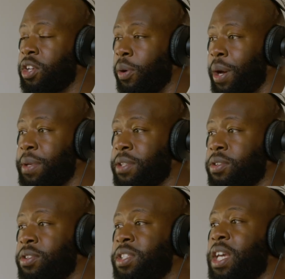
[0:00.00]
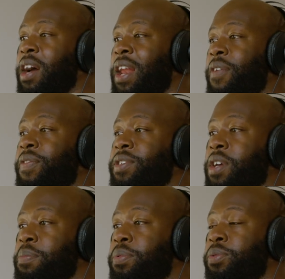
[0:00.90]
you get what I mean? So you see how, like, for
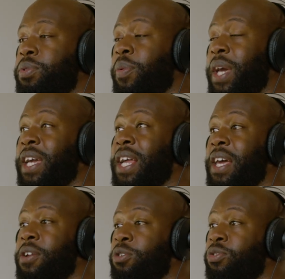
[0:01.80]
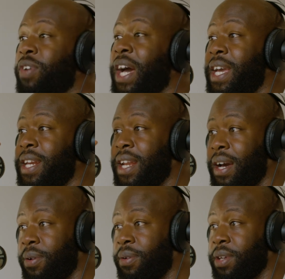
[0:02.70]
example, the way Kaleno's fighting
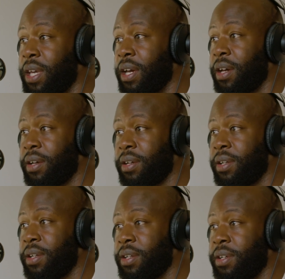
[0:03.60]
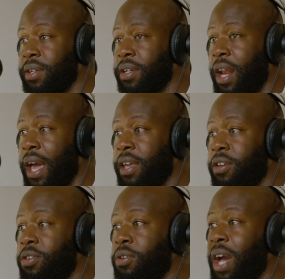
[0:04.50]
now, yeah? Like,
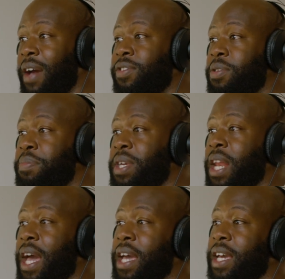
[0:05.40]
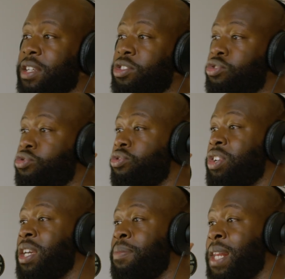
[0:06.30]
you have to be, like,
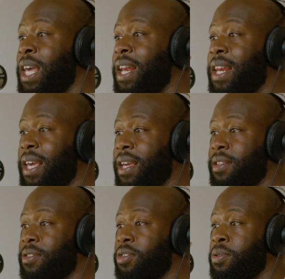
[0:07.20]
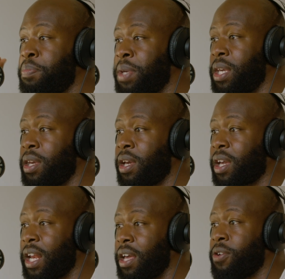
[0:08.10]
extremely elite to beat
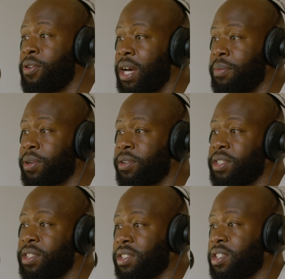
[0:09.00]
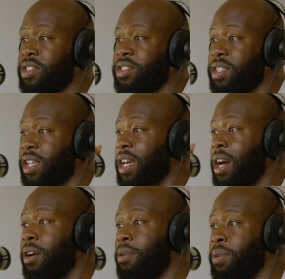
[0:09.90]
Kaleno now because he's such a sick
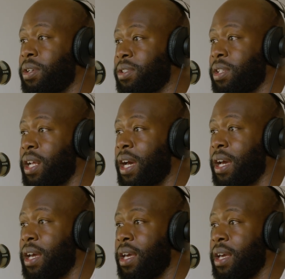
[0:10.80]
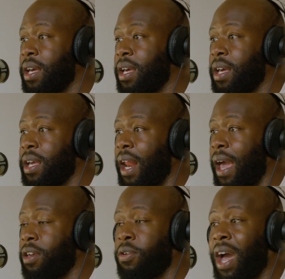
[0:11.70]
counter boxer that,
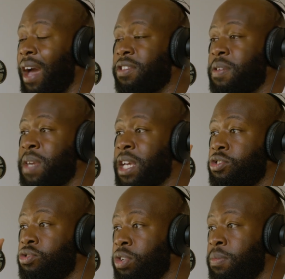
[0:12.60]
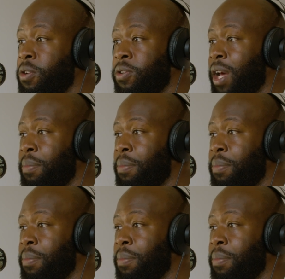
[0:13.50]
like, you have to be extremely good